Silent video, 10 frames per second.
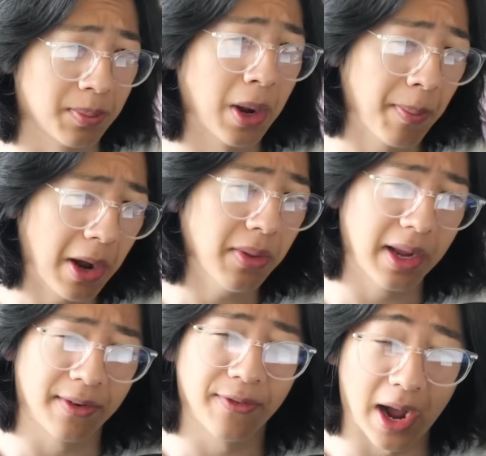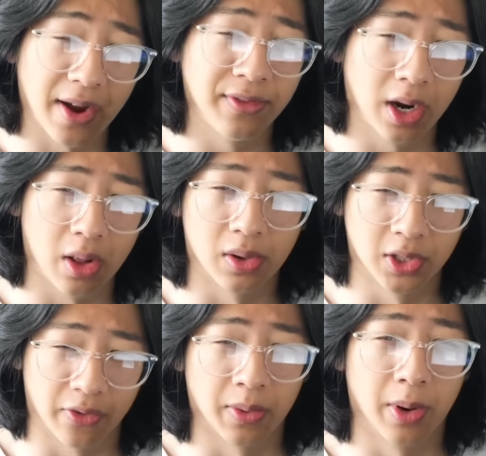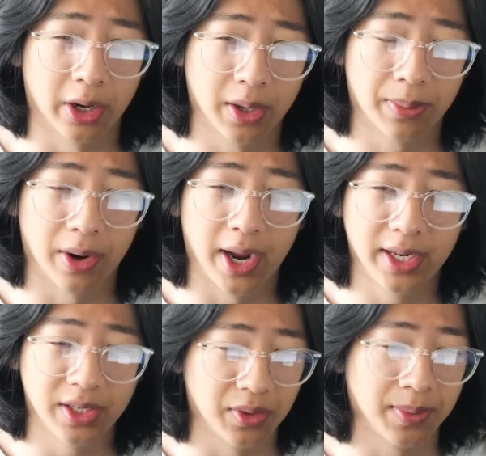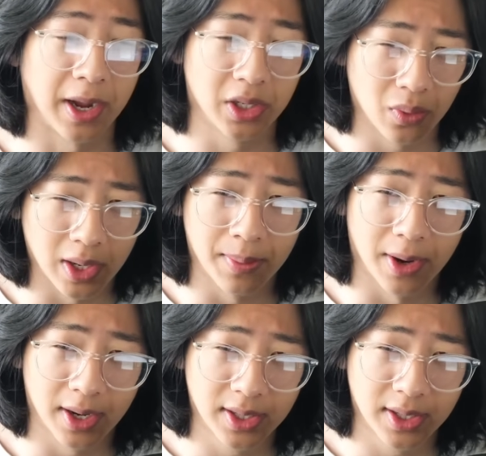about like $5 over market price. It was about 20 bucks.